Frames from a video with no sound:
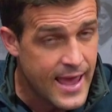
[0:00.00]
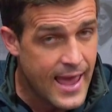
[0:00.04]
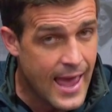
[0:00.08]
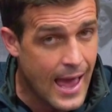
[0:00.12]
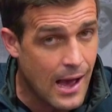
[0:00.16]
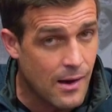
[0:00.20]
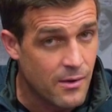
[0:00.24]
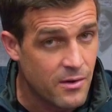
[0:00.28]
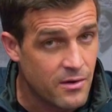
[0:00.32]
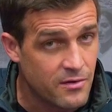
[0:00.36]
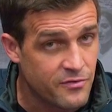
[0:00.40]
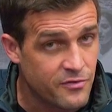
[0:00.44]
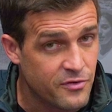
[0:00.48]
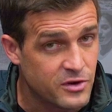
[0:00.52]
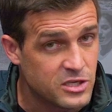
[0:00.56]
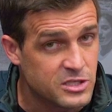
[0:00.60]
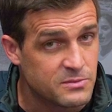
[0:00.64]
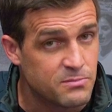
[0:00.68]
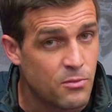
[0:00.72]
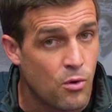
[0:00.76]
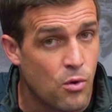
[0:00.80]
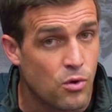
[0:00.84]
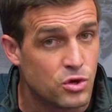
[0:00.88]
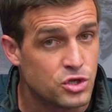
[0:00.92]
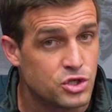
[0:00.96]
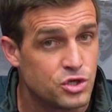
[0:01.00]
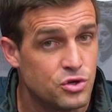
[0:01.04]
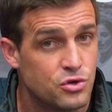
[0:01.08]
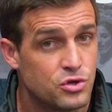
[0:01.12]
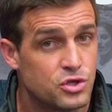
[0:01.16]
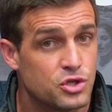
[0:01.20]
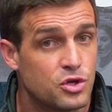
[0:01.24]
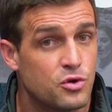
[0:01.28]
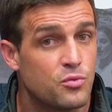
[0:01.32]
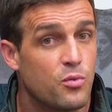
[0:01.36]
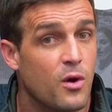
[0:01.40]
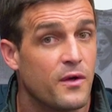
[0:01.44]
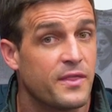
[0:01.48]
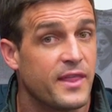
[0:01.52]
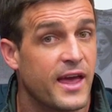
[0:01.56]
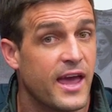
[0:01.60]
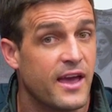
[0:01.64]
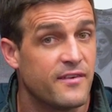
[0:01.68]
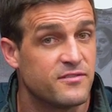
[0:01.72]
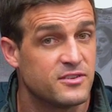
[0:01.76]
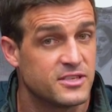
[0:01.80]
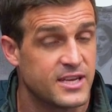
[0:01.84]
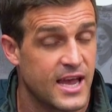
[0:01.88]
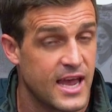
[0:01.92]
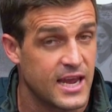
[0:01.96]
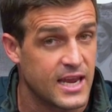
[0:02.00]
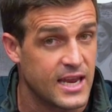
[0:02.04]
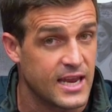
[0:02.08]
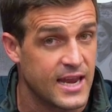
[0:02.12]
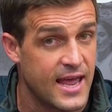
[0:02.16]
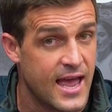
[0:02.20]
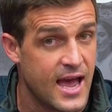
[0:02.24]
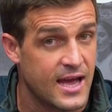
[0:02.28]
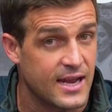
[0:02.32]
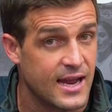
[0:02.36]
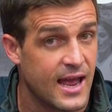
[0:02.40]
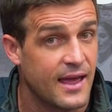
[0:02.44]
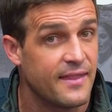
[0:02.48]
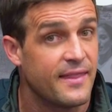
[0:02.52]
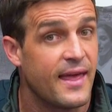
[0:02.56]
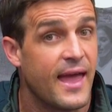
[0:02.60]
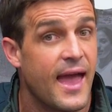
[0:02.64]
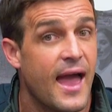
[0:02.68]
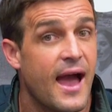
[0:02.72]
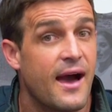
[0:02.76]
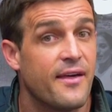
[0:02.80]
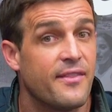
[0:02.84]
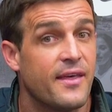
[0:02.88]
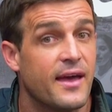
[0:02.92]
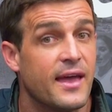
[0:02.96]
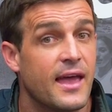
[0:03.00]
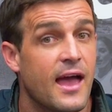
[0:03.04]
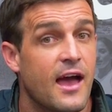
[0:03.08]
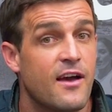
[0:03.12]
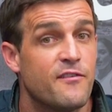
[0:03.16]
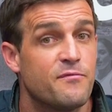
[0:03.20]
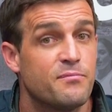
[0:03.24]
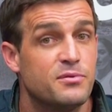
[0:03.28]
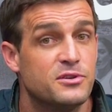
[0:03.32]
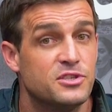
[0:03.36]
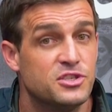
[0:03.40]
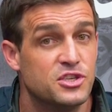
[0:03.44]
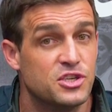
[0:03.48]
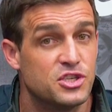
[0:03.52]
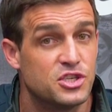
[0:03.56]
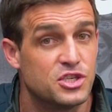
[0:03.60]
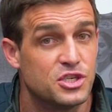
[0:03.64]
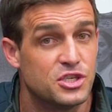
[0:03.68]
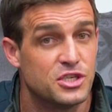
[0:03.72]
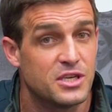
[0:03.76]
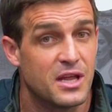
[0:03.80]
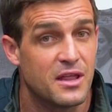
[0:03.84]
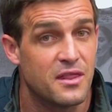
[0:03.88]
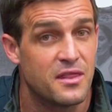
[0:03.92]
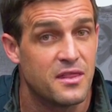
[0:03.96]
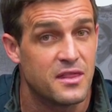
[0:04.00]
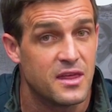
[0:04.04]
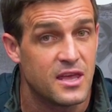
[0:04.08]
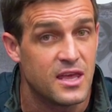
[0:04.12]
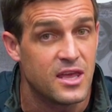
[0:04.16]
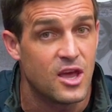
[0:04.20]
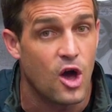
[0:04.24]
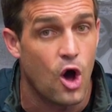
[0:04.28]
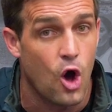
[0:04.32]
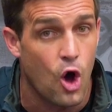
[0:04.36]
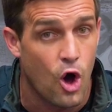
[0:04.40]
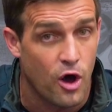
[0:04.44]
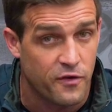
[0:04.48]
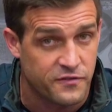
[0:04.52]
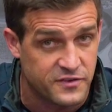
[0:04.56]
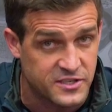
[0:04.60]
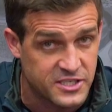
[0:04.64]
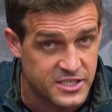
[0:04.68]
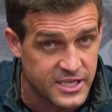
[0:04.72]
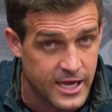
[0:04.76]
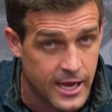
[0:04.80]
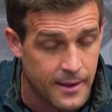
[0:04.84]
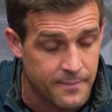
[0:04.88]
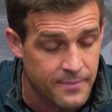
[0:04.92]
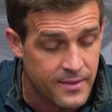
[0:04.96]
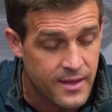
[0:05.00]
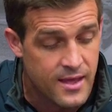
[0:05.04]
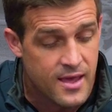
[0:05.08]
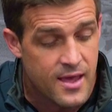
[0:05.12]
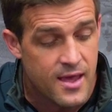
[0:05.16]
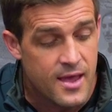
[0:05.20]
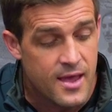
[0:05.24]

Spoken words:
However, it's more due to what they have taken out and how they have positioned the offset.